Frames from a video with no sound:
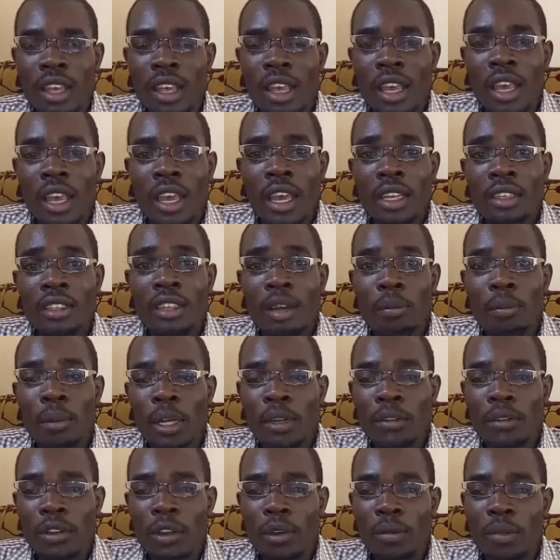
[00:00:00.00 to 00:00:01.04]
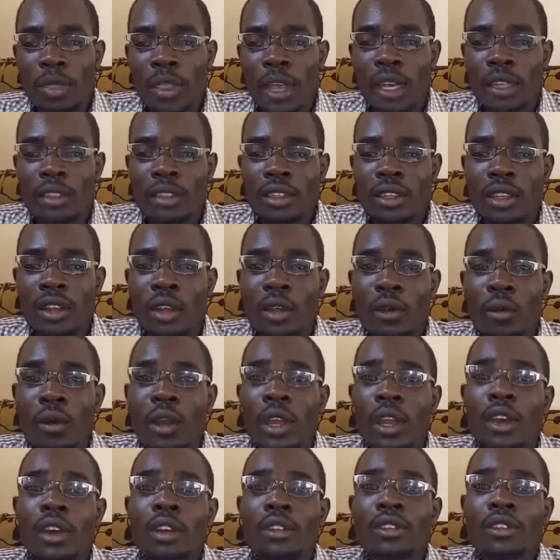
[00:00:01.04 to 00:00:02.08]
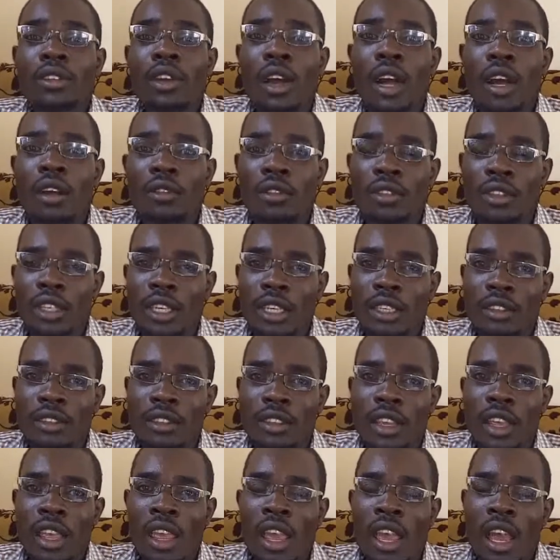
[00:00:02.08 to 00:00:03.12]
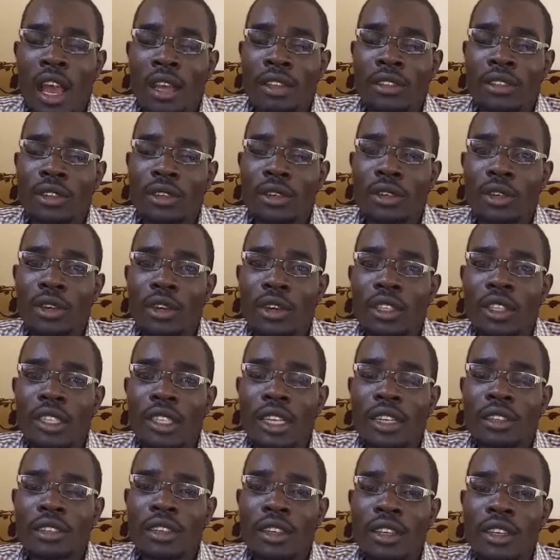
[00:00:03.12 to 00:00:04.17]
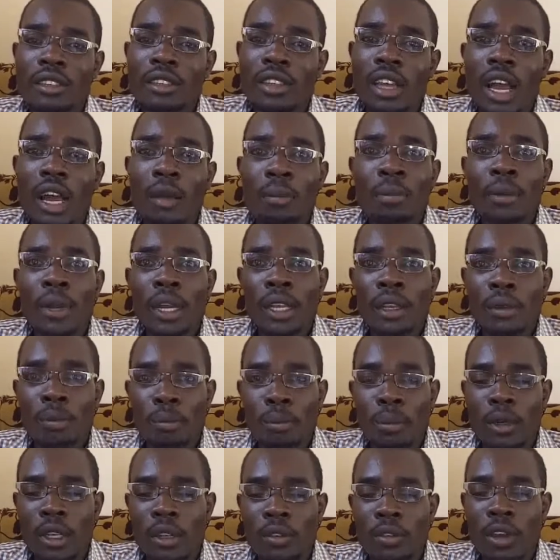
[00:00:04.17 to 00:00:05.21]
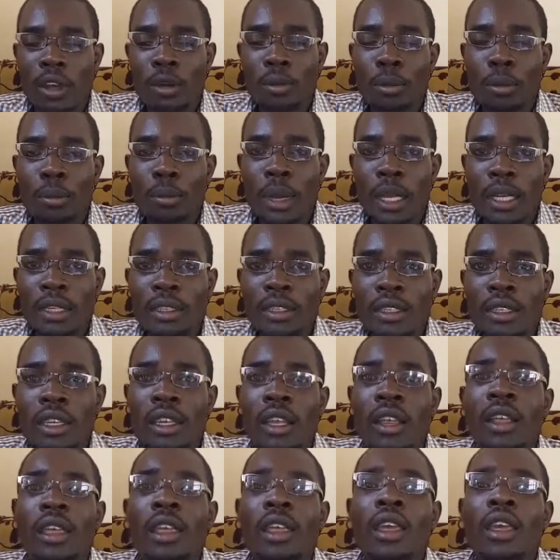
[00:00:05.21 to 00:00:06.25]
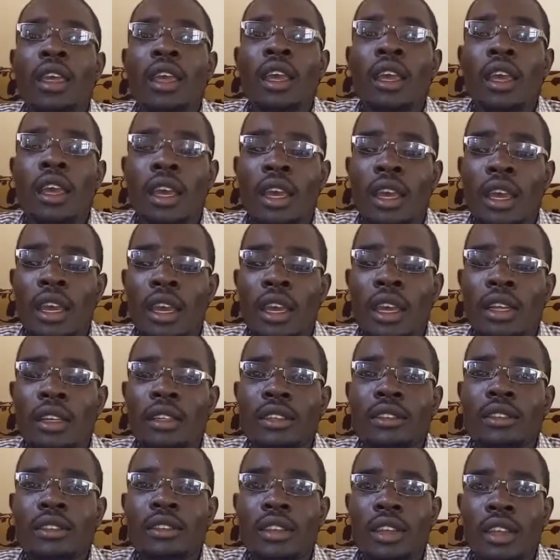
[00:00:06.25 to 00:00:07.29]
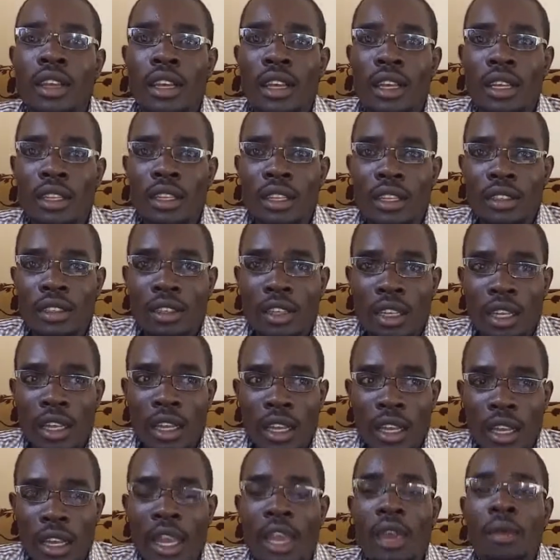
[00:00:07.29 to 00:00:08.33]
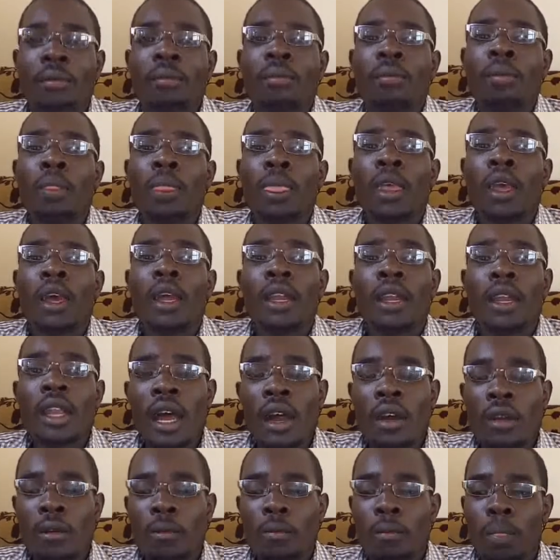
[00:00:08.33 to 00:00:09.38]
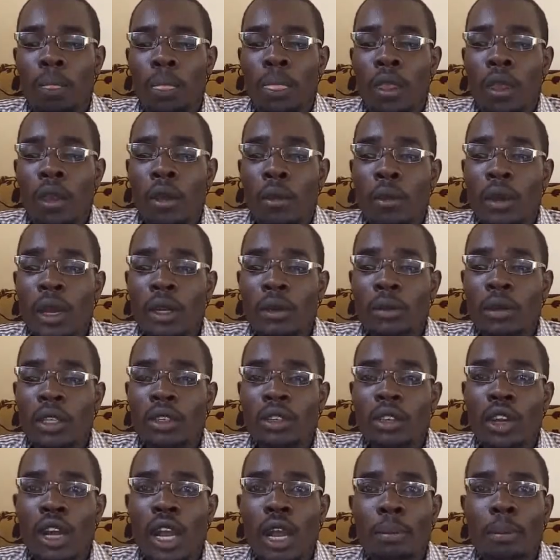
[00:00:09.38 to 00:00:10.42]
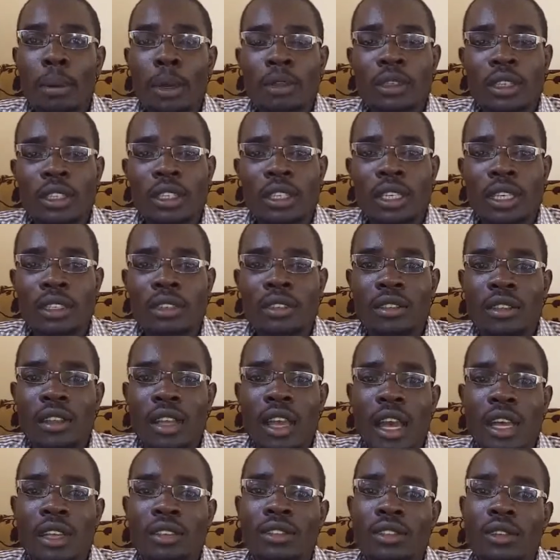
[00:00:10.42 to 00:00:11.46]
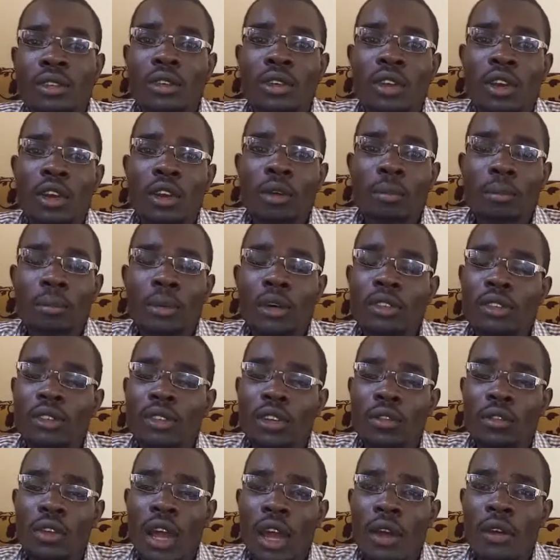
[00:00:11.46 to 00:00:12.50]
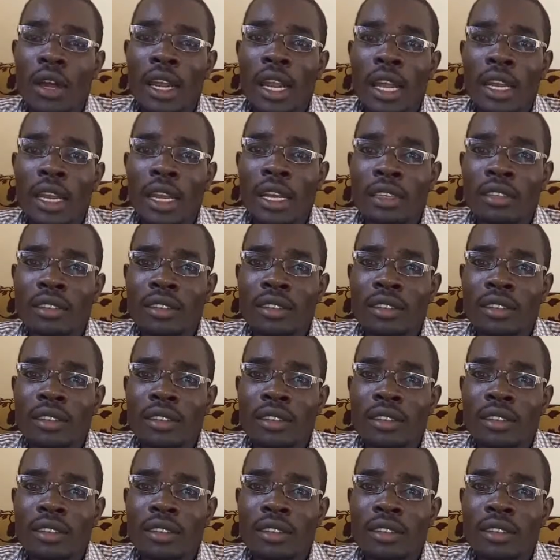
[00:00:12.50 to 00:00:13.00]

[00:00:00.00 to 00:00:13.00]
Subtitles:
And apart from that, we also have chess. As you know, chess is a brain development game. Now, when we talk about chess, as you know, most of our learners